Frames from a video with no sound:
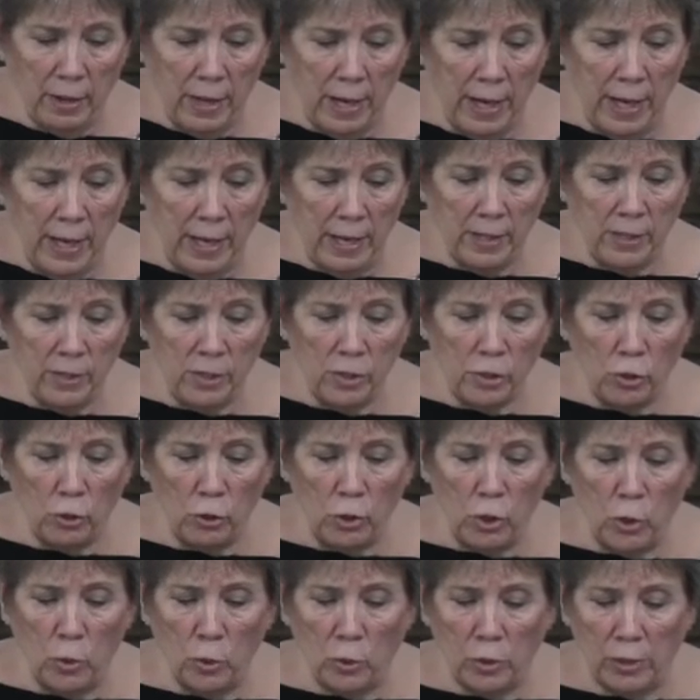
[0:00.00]
their hands,
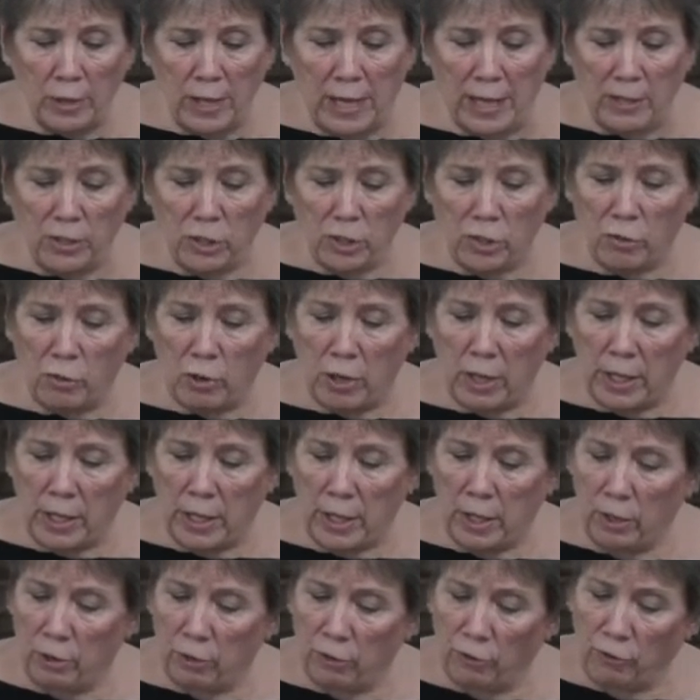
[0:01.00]
so you will not
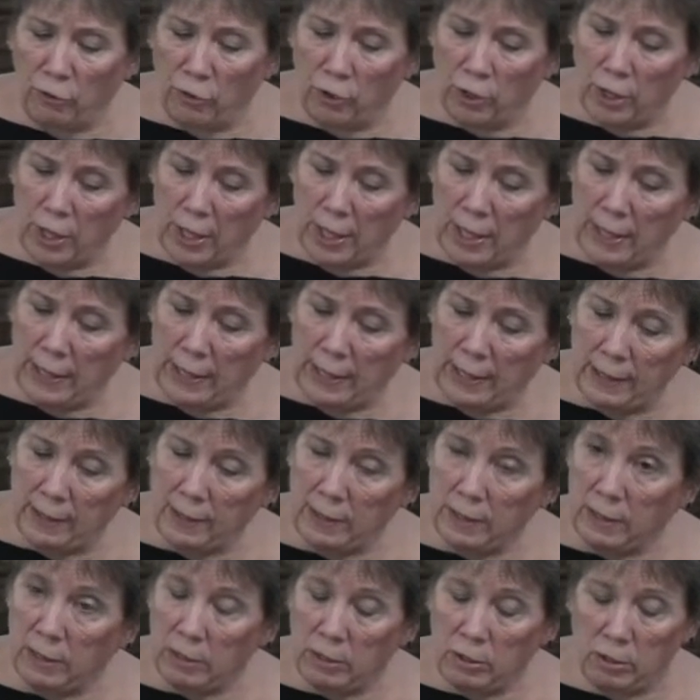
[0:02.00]
strike your foot
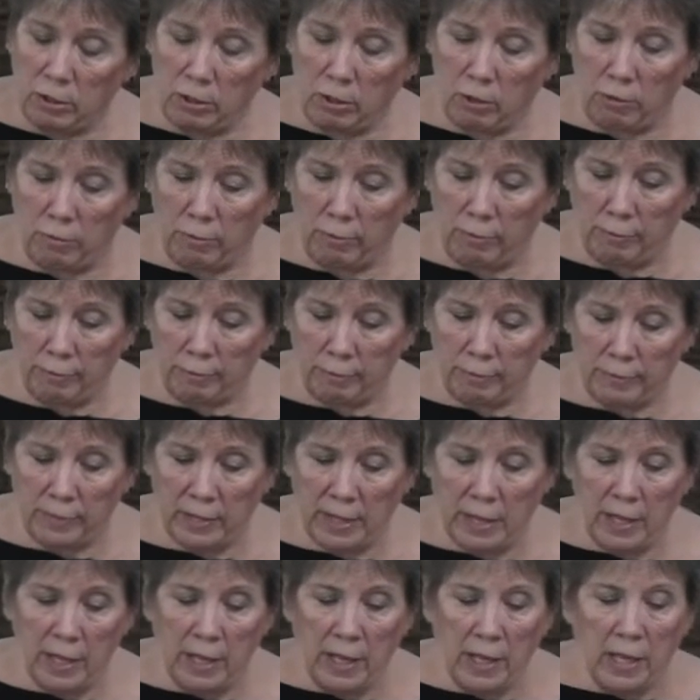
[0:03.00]
against a stone.
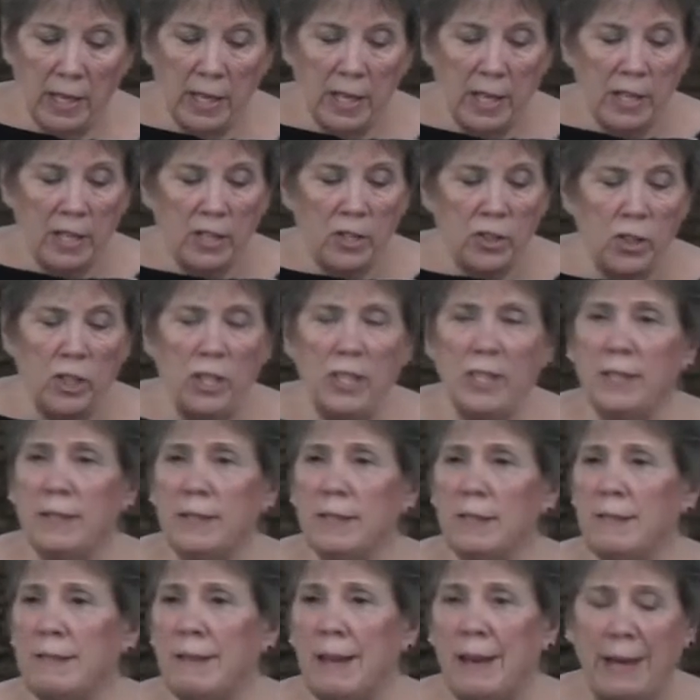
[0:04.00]

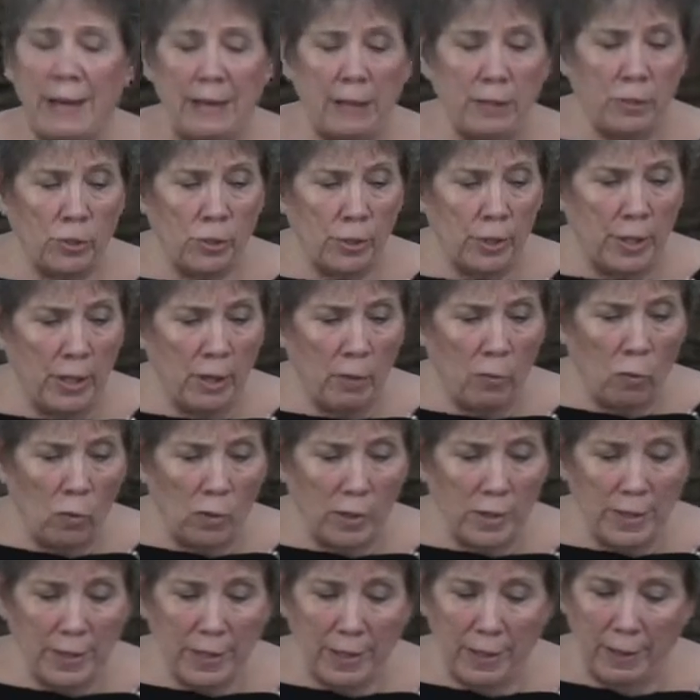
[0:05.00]
Jesus answered
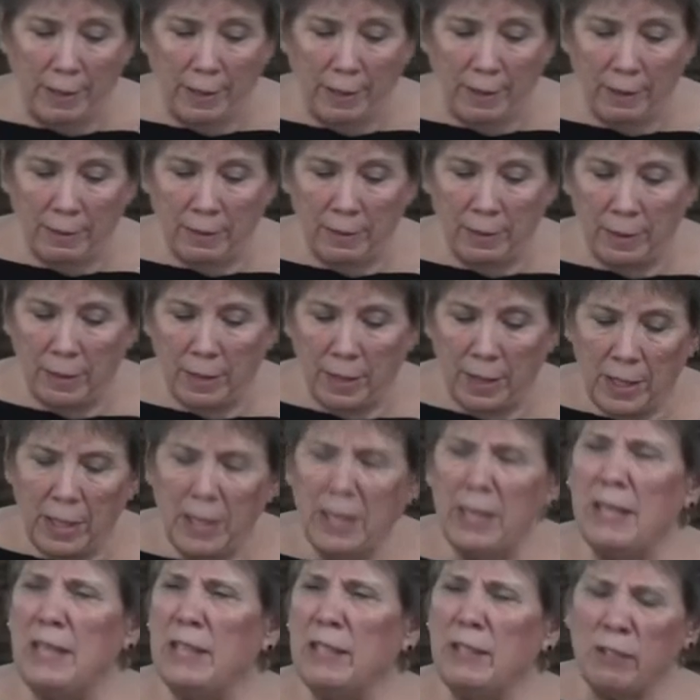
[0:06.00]
him once again,
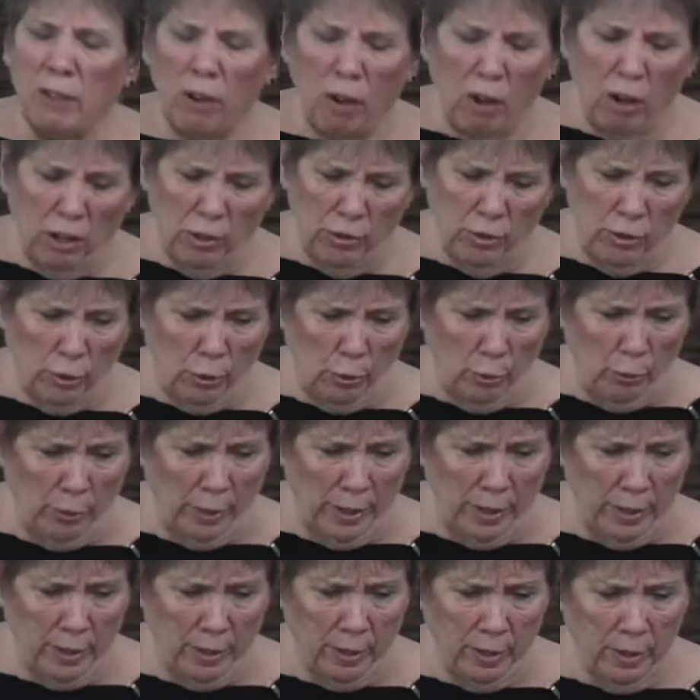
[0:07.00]
it is also
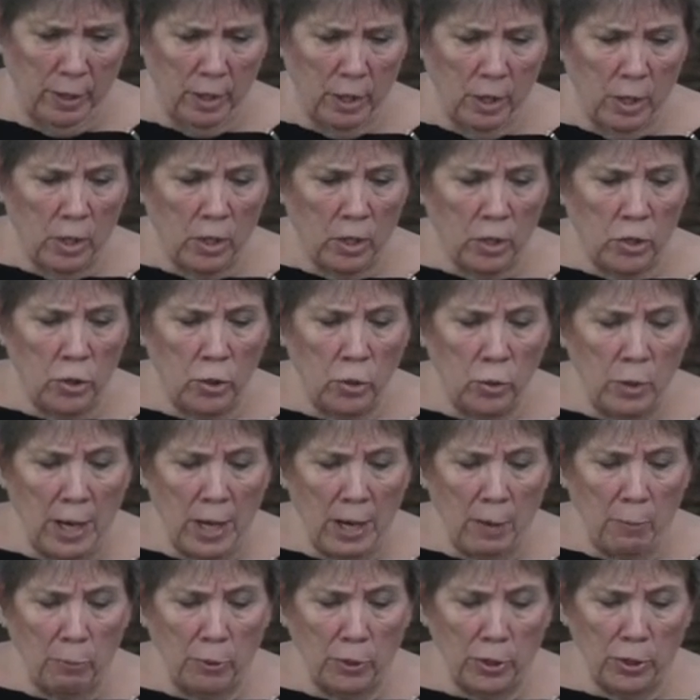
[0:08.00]
written, do
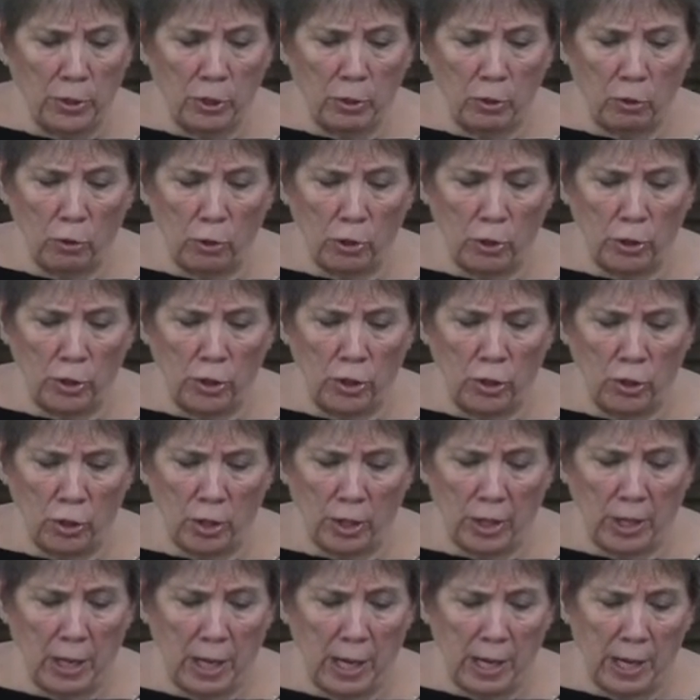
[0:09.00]
not put the Lord
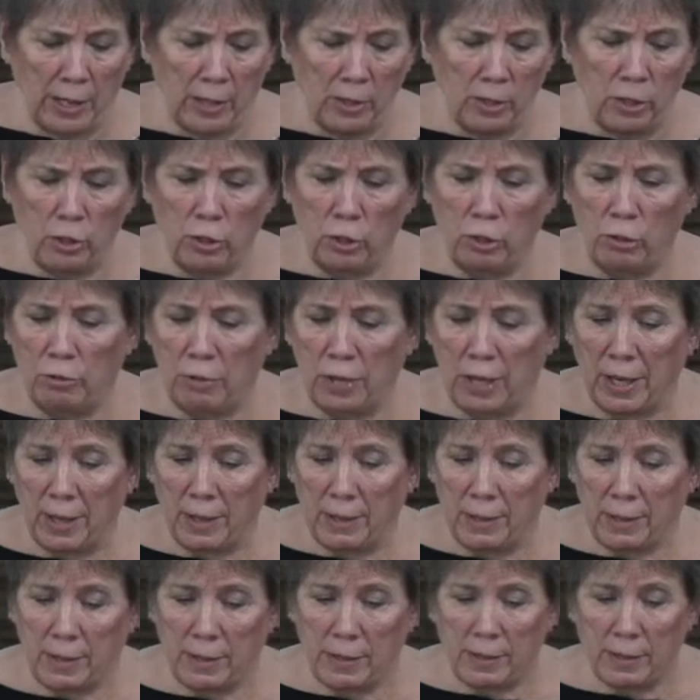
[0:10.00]
your God to
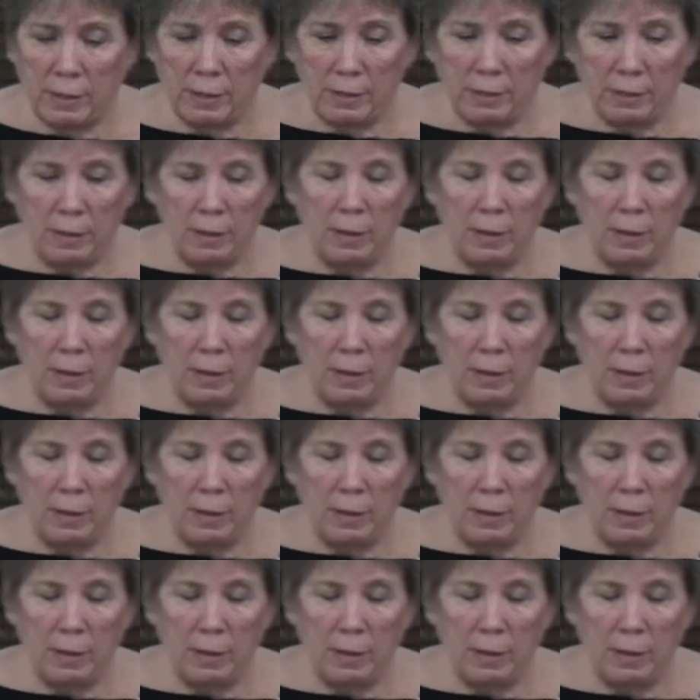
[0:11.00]
test.